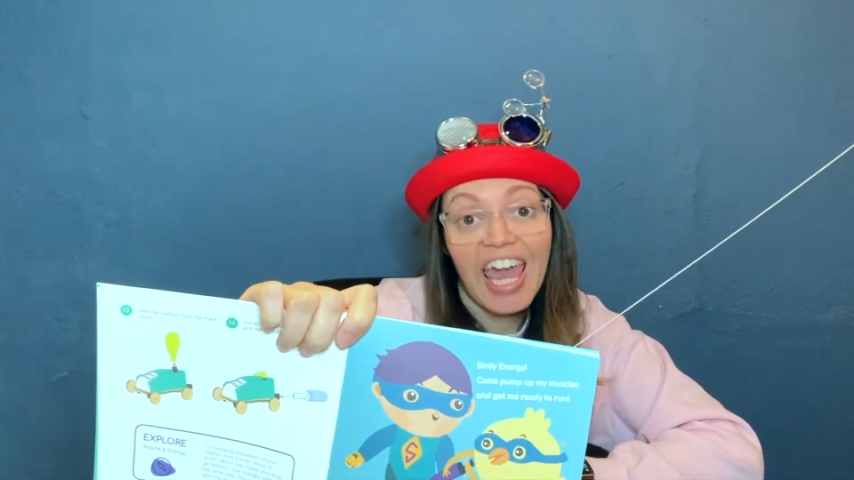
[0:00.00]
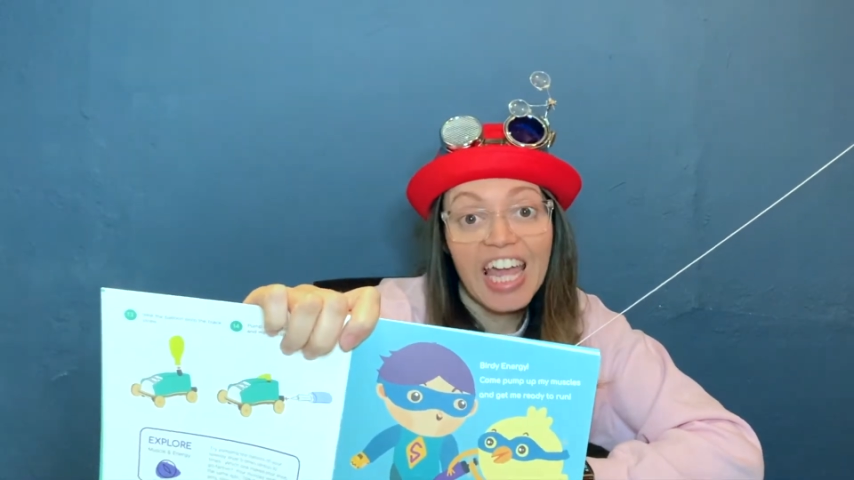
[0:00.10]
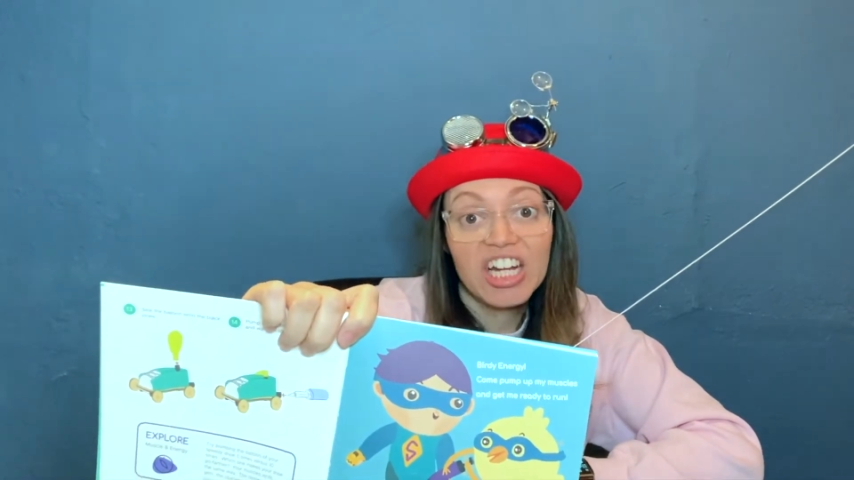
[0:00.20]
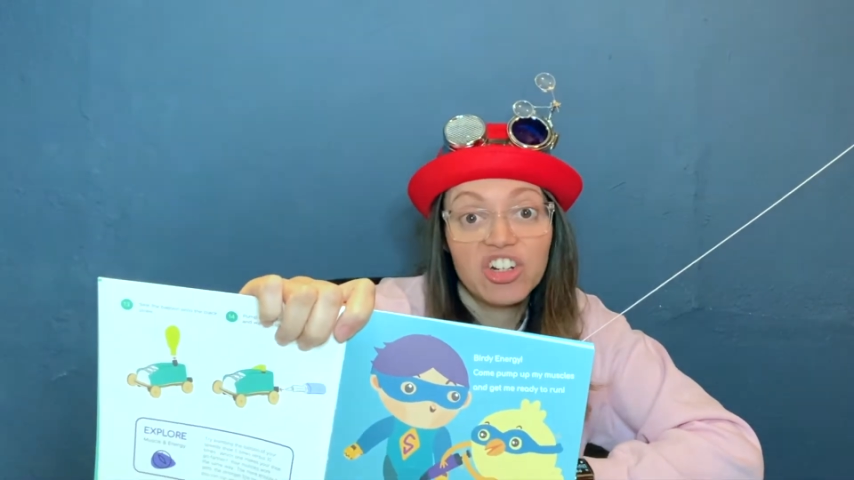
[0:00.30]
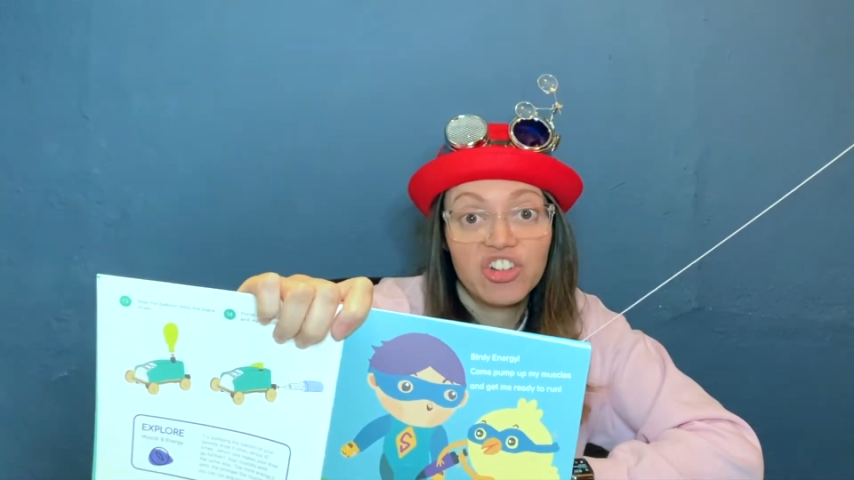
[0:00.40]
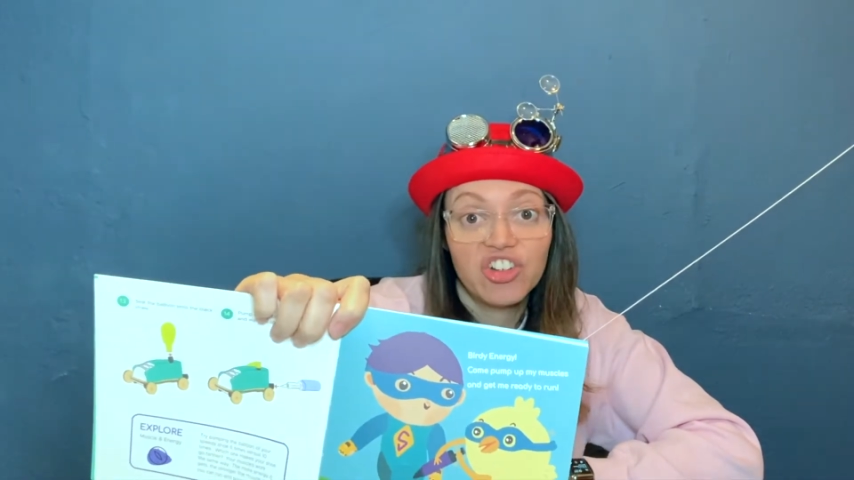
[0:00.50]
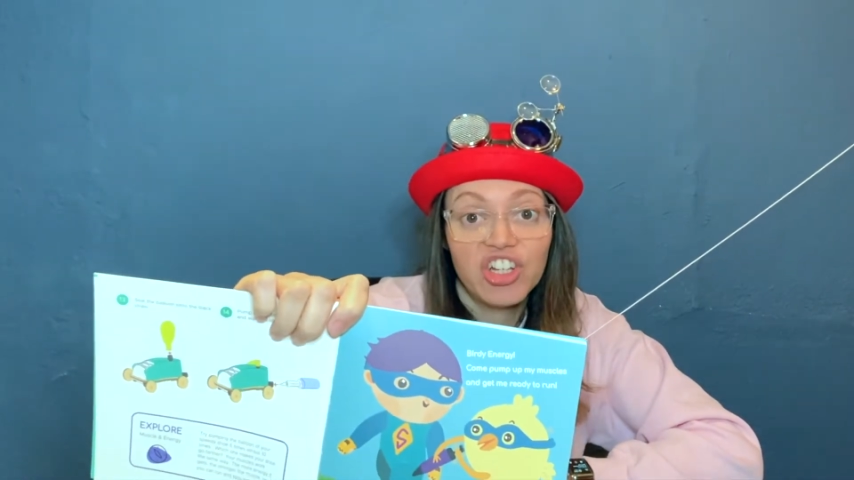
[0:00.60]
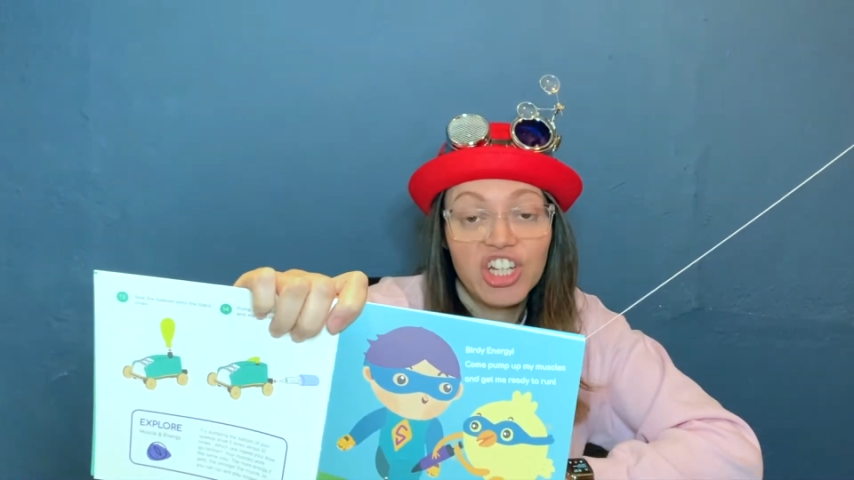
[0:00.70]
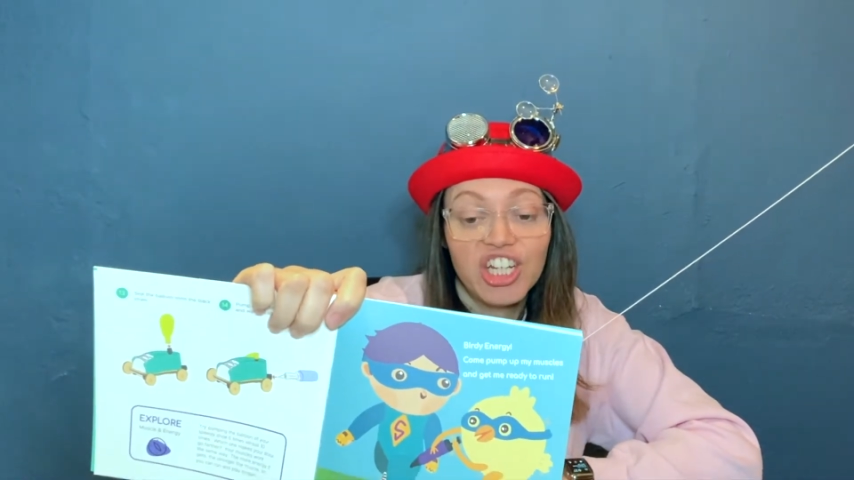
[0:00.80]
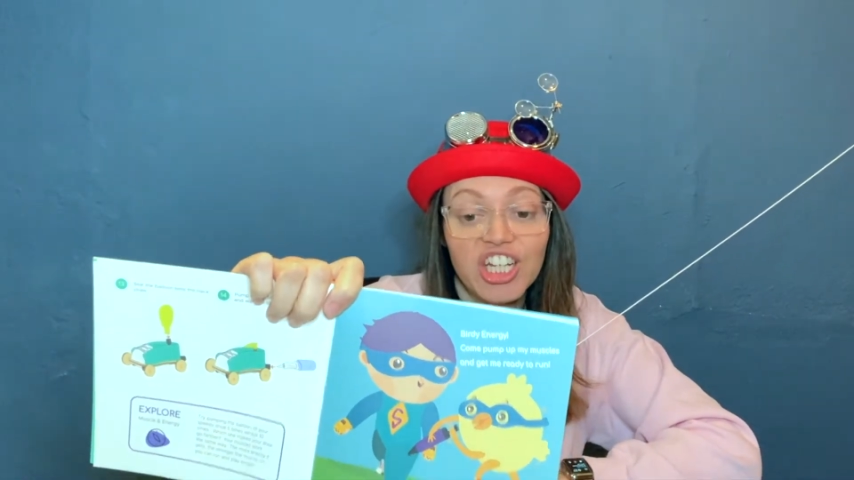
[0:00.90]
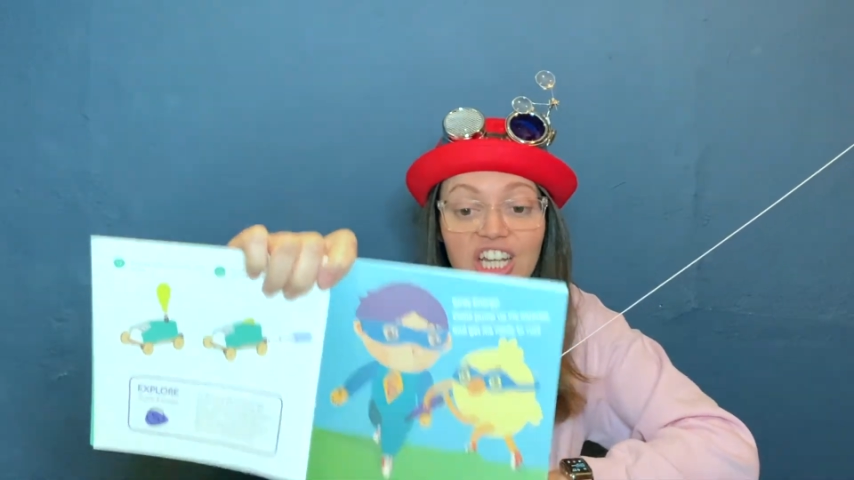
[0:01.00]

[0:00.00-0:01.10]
energy.